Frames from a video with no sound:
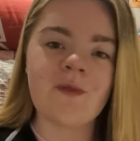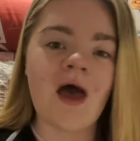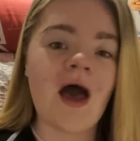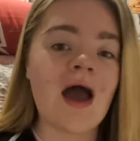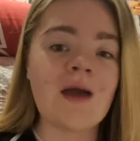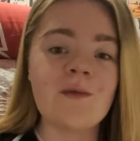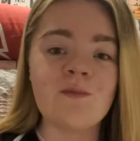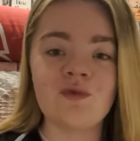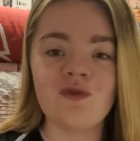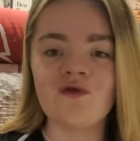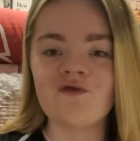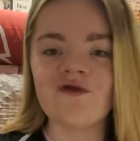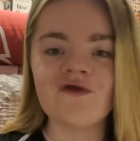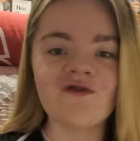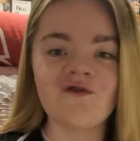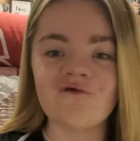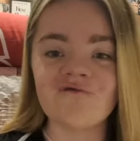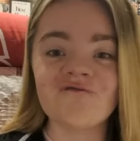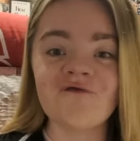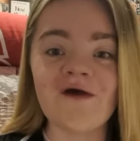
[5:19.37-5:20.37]
I bloody
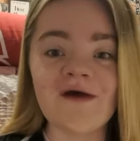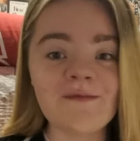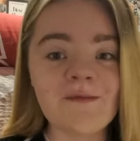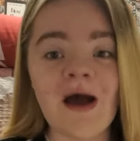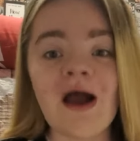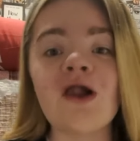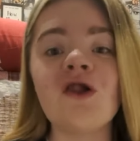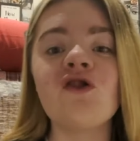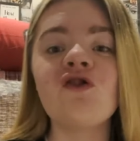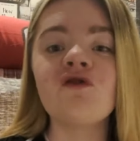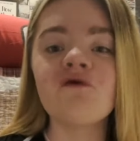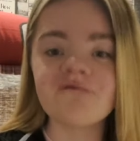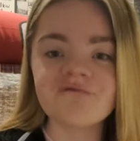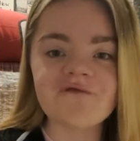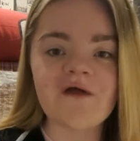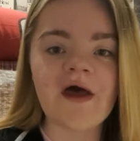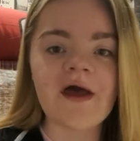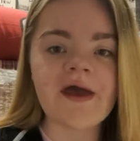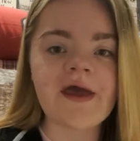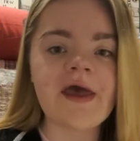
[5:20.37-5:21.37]
love him. I love
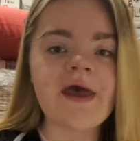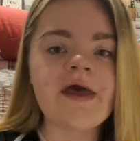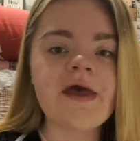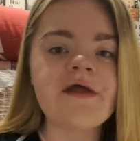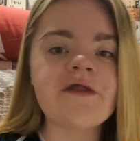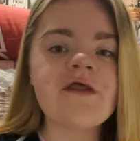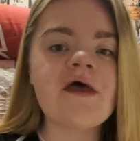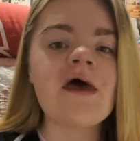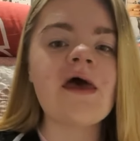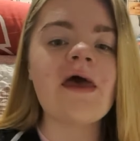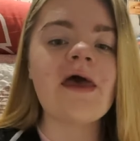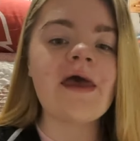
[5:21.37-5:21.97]
that kid.